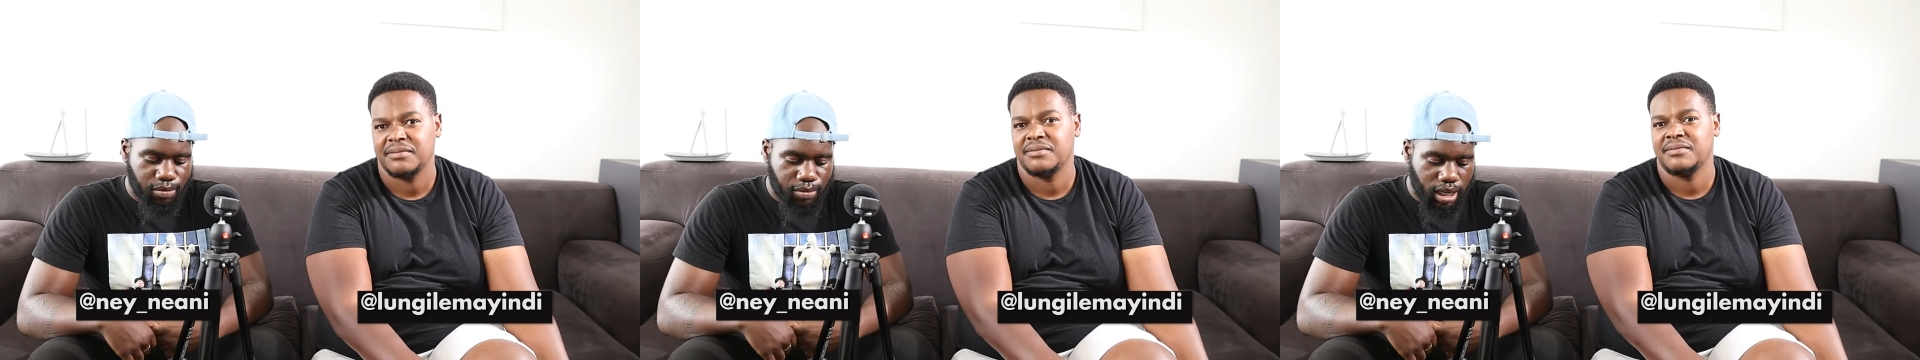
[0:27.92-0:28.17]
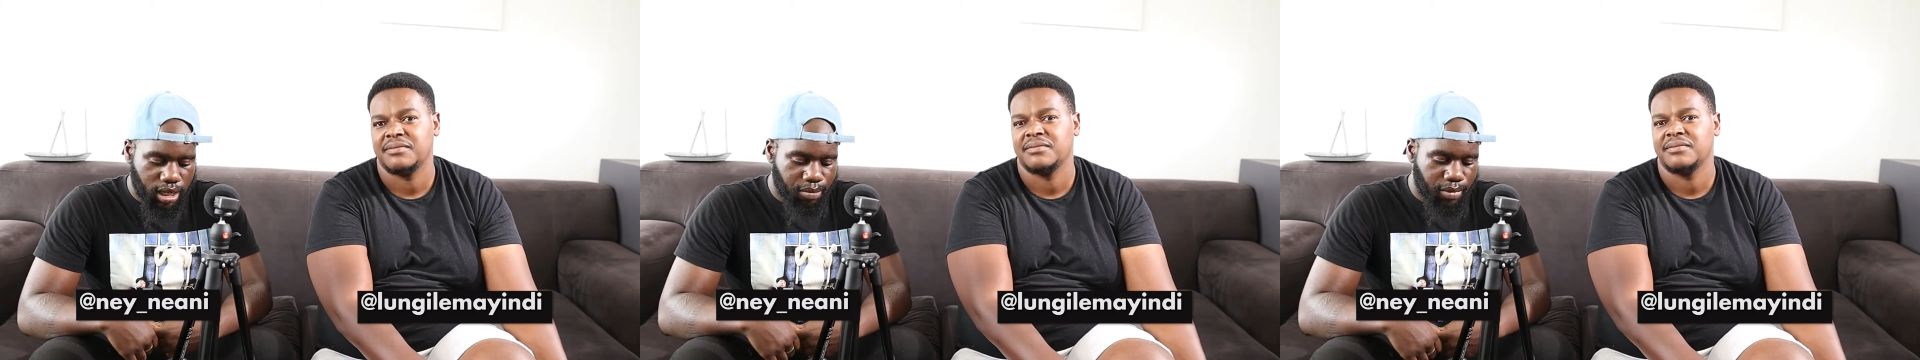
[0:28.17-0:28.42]

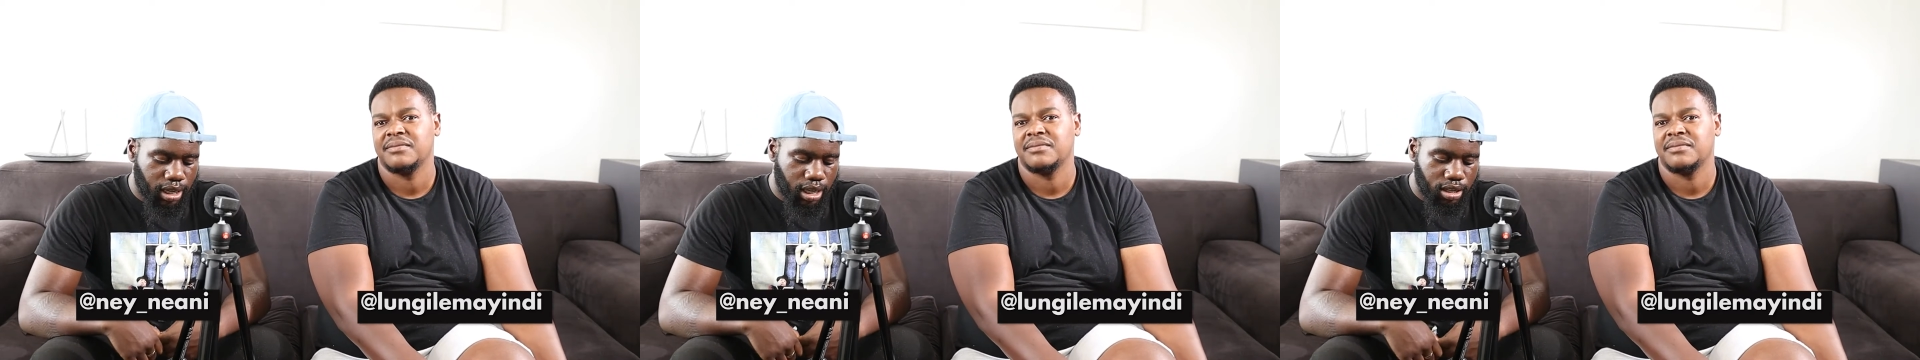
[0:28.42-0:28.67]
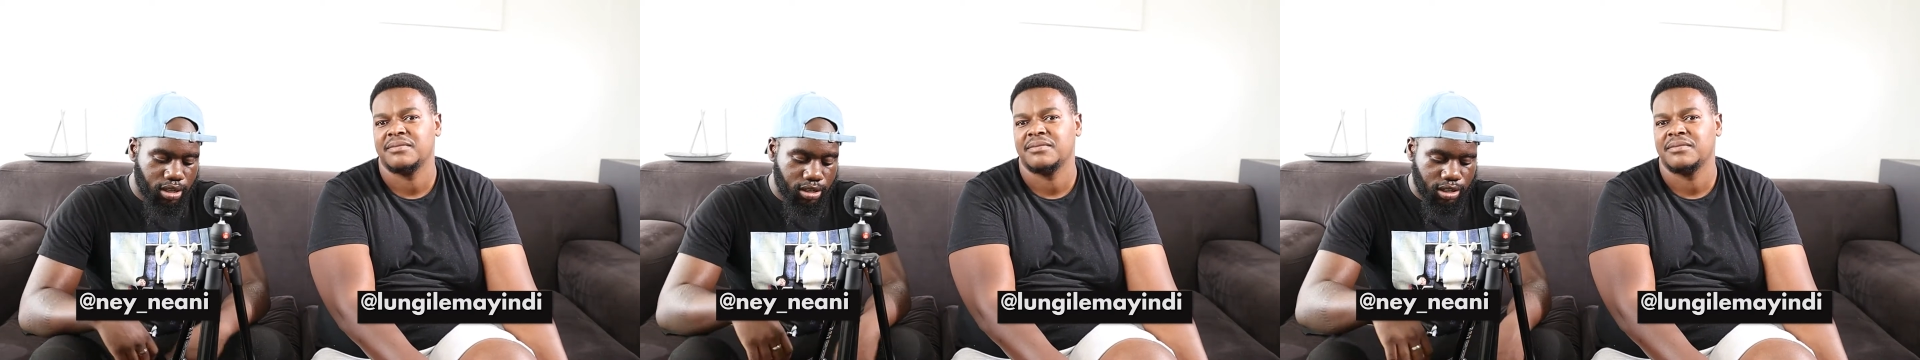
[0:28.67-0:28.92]
Speaker 1: my
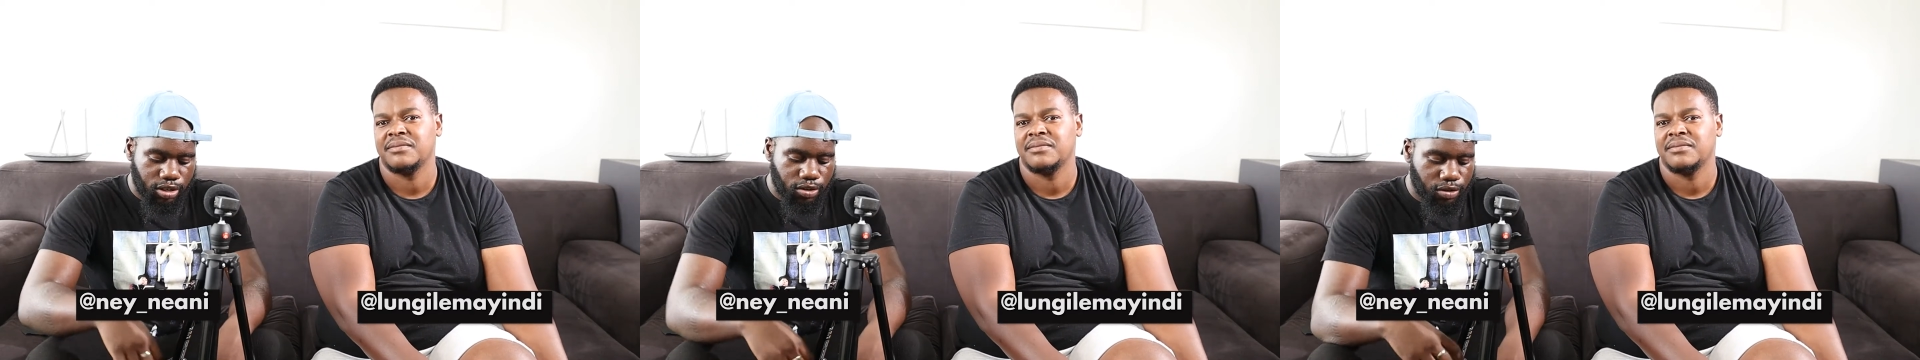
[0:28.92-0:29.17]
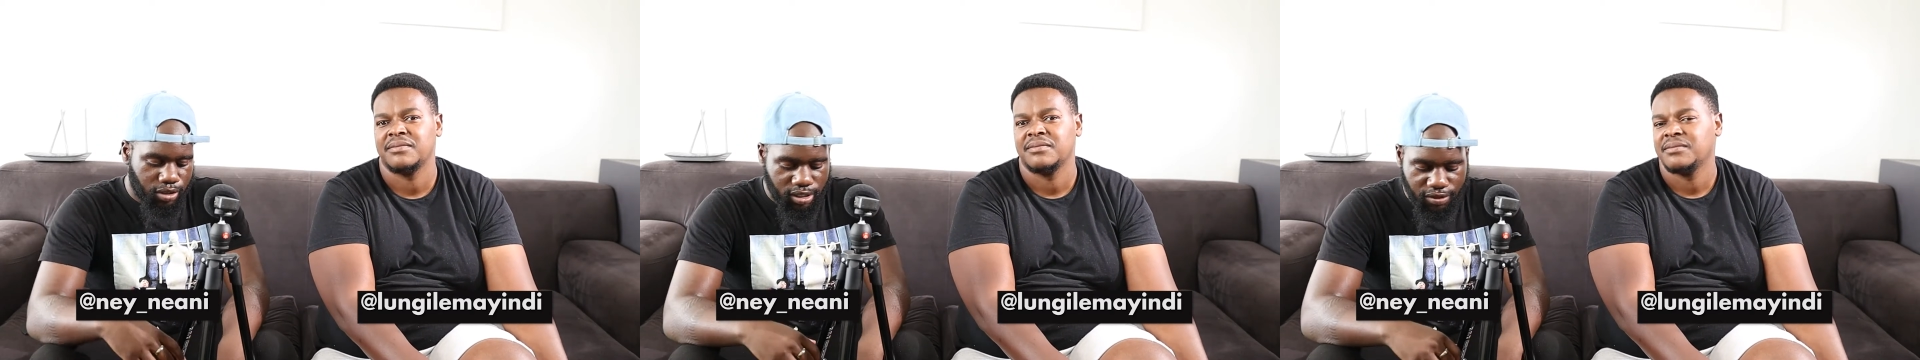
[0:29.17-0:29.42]

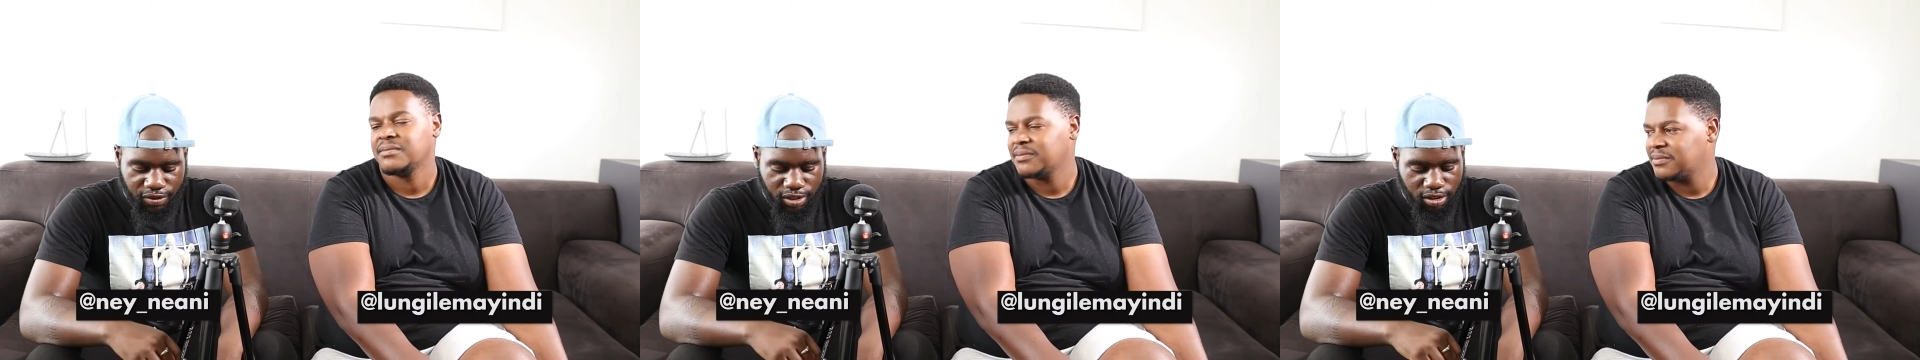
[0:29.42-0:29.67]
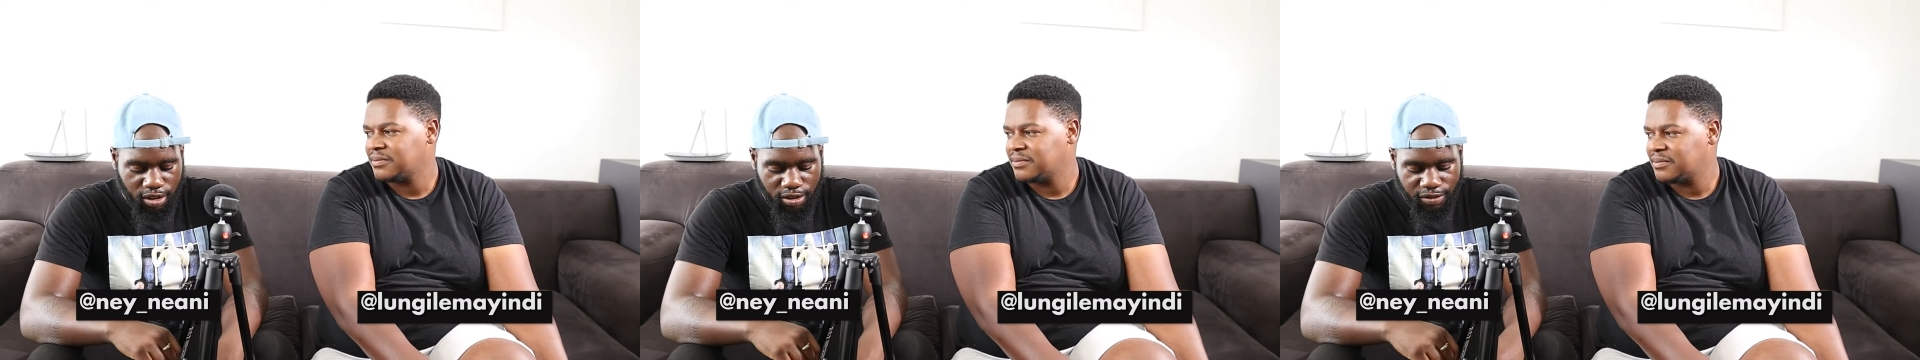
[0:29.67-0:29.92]
uncle-in-law, he's a
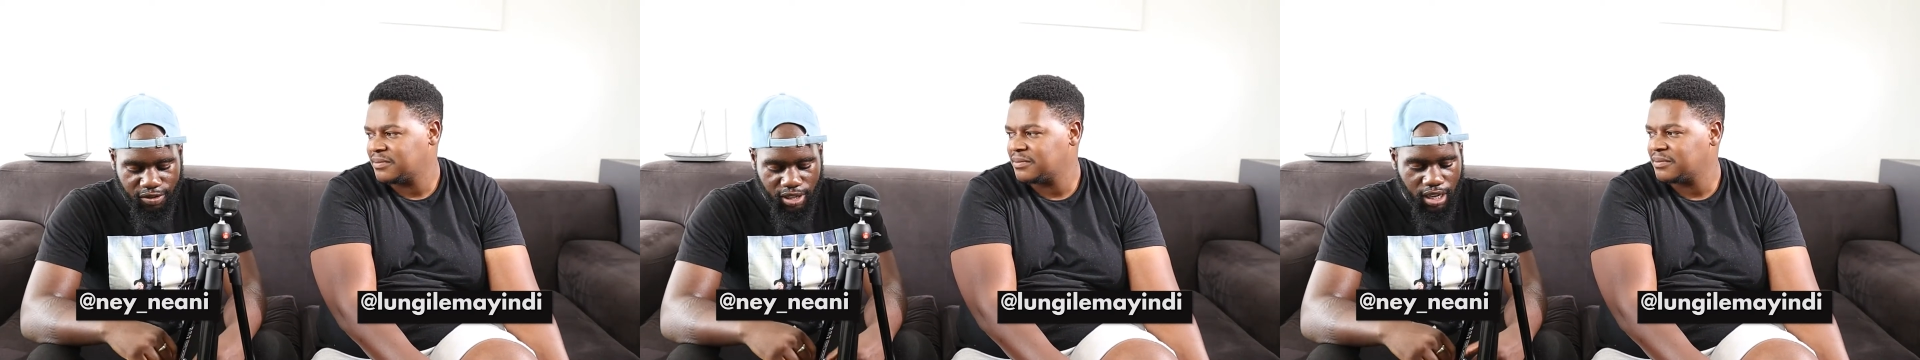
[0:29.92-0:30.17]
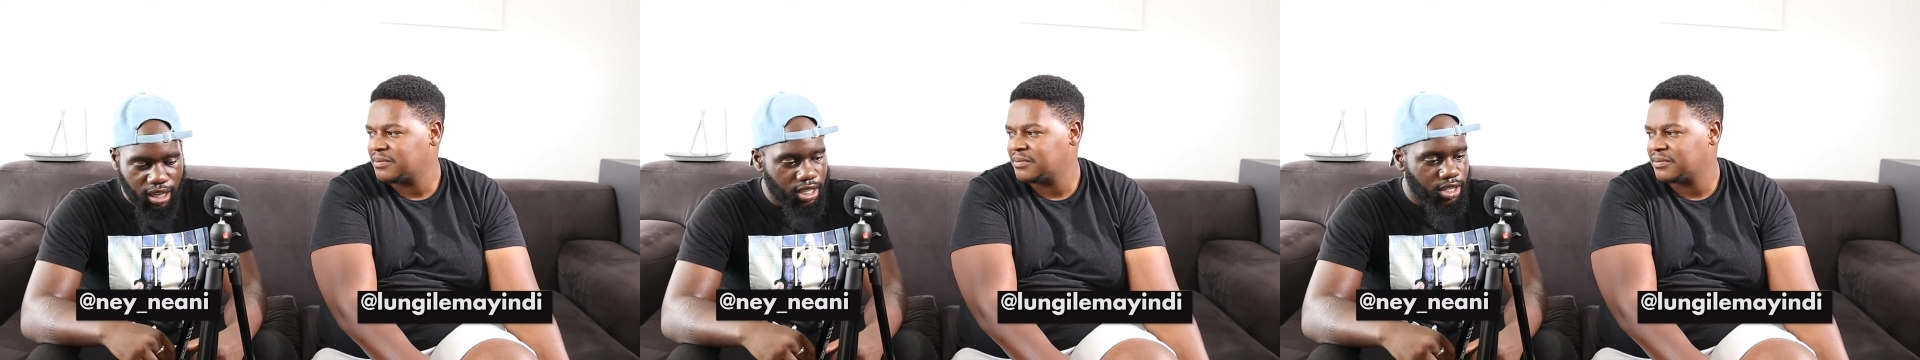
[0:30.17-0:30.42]
photographer,
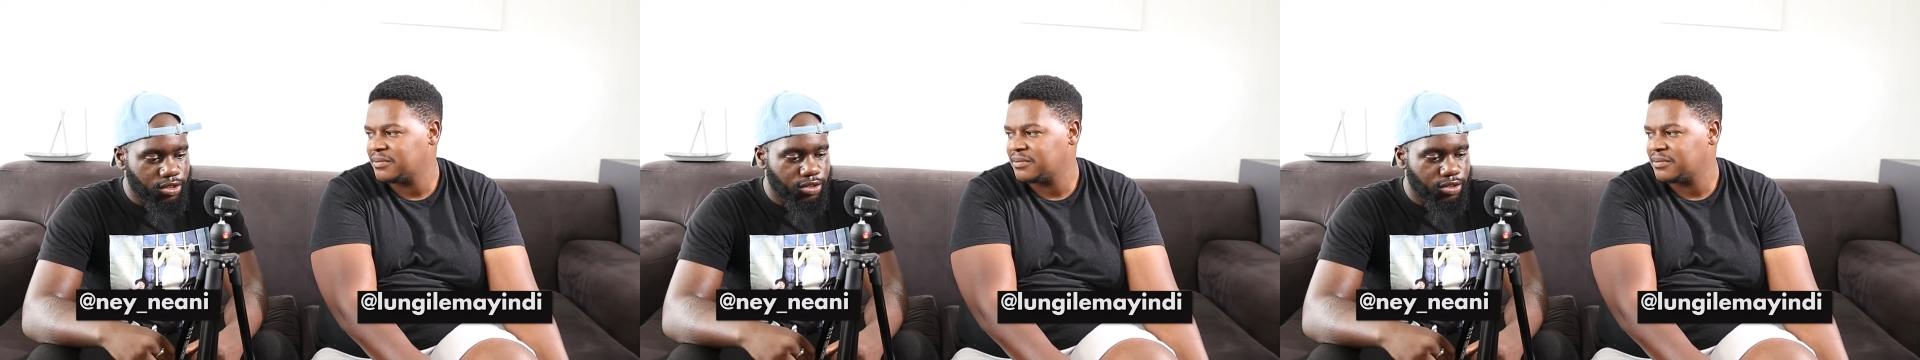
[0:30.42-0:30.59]
and he